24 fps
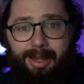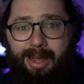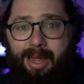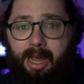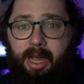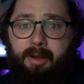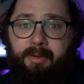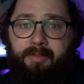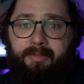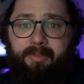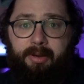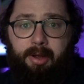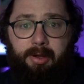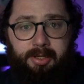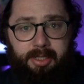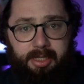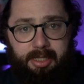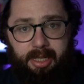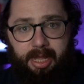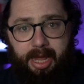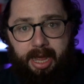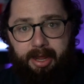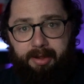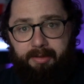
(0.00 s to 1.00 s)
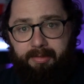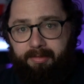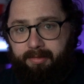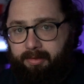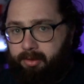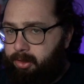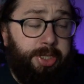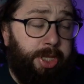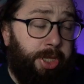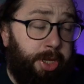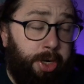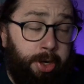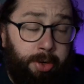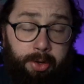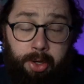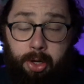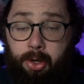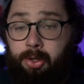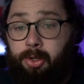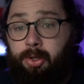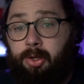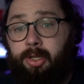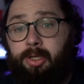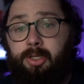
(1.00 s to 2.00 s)
and False Life. For those of you who don't know,
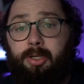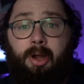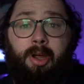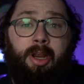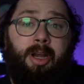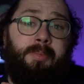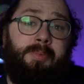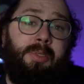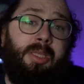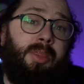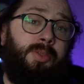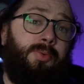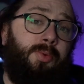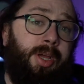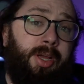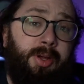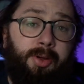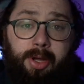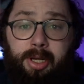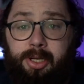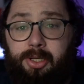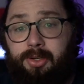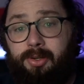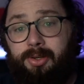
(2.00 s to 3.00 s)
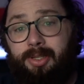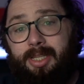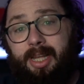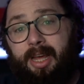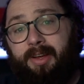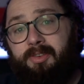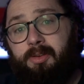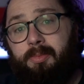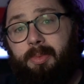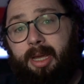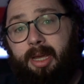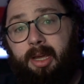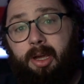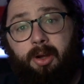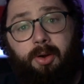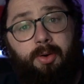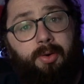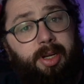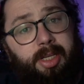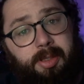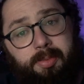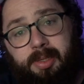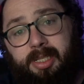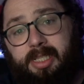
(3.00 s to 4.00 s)
you can target up to 3 creatures. They have to make a
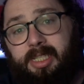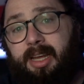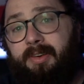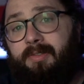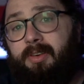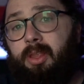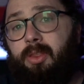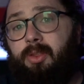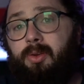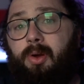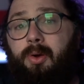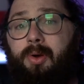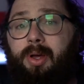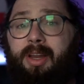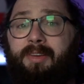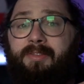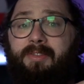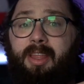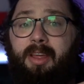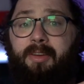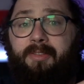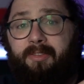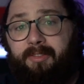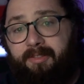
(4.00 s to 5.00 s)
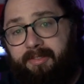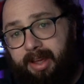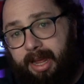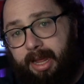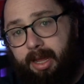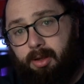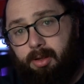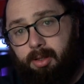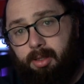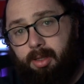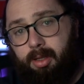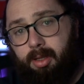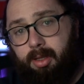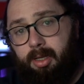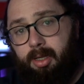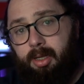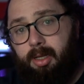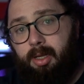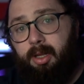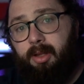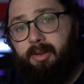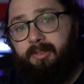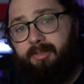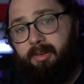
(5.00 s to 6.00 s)
charisma saving throw. And if they fail,
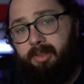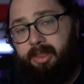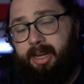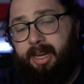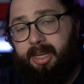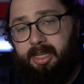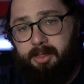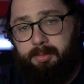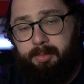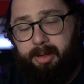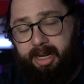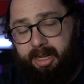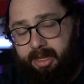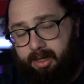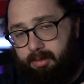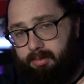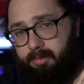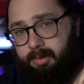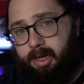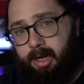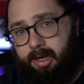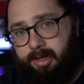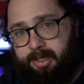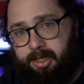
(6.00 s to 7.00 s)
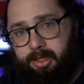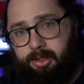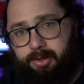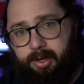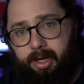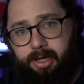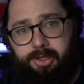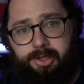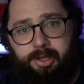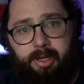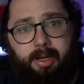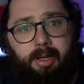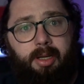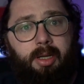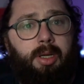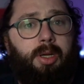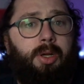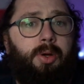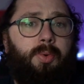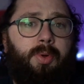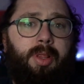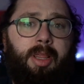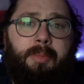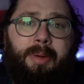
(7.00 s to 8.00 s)
for the next minute, concentration,
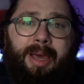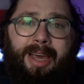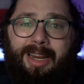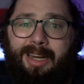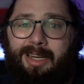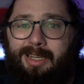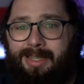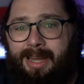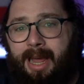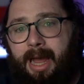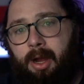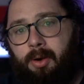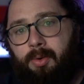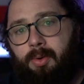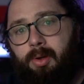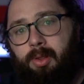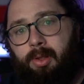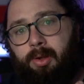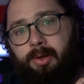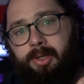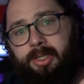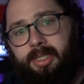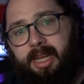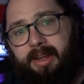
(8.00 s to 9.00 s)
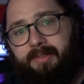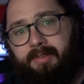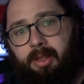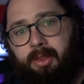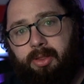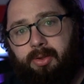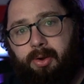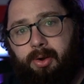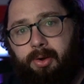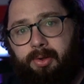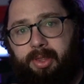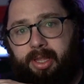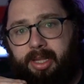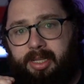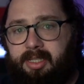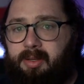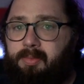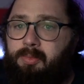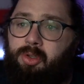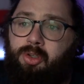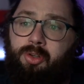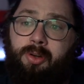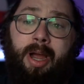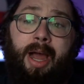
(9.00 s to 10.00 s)
when they make an attack roll or a saving throw, they
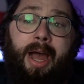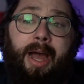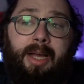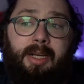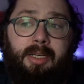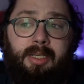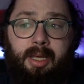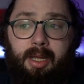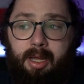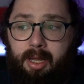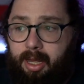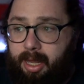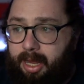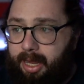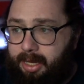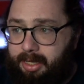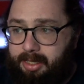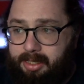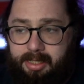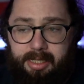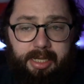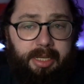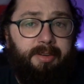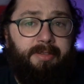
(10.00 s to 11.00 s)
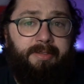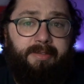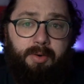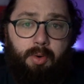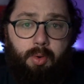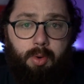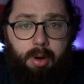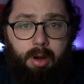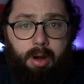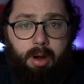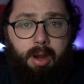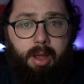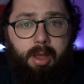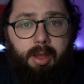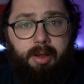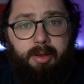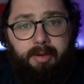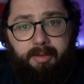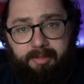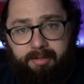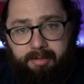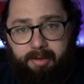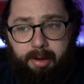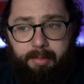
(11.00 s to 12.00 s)
subtract a d4
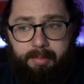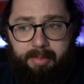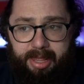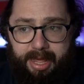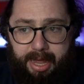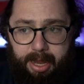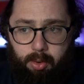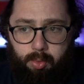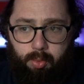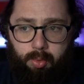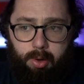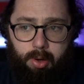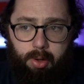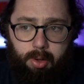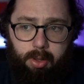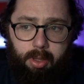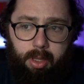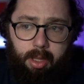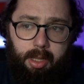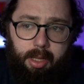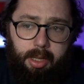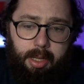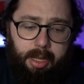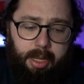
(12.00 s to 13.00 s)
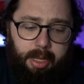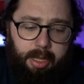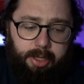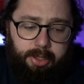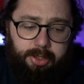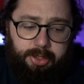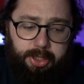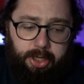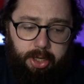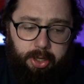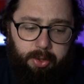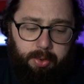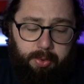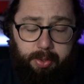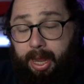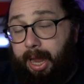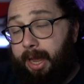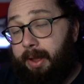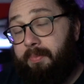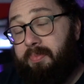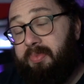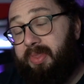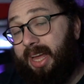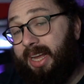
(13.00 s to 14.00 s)
from that roll. So
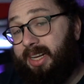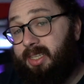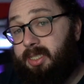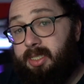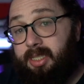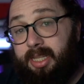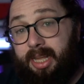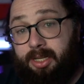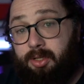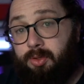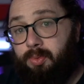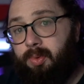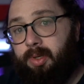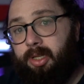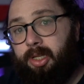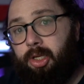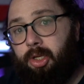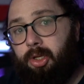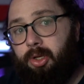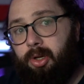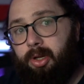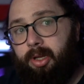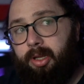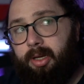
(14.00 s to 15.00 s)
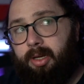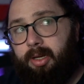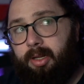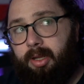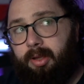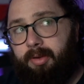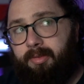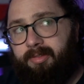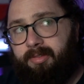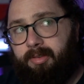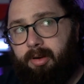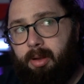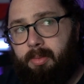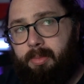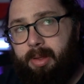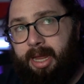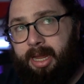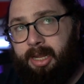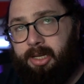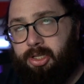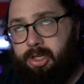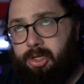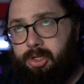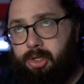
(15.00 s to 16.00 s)
yeah, that's really good from
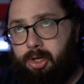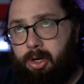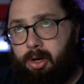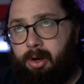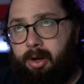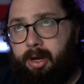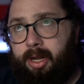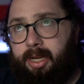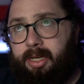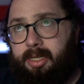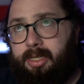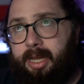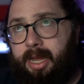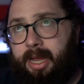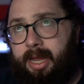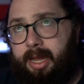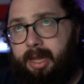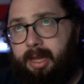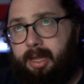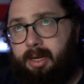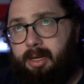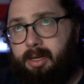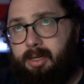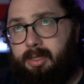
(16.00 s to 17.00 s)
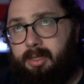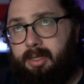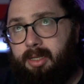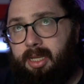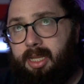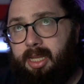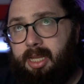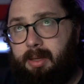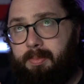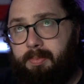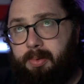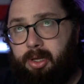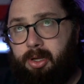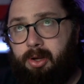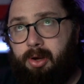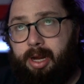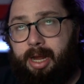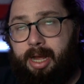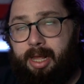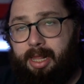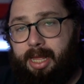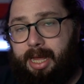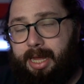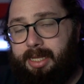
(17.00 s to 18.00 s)
a deterrent and keeping your
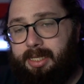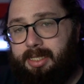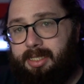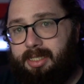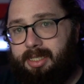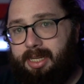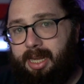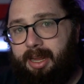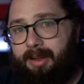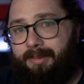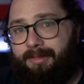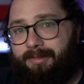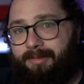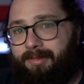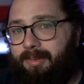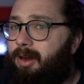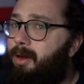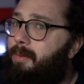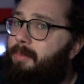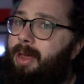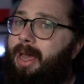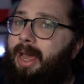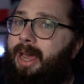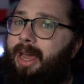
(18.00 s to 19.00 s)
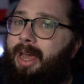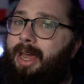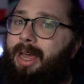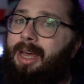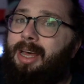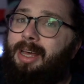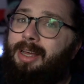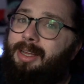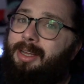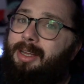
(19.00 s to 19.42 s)
allies safe from a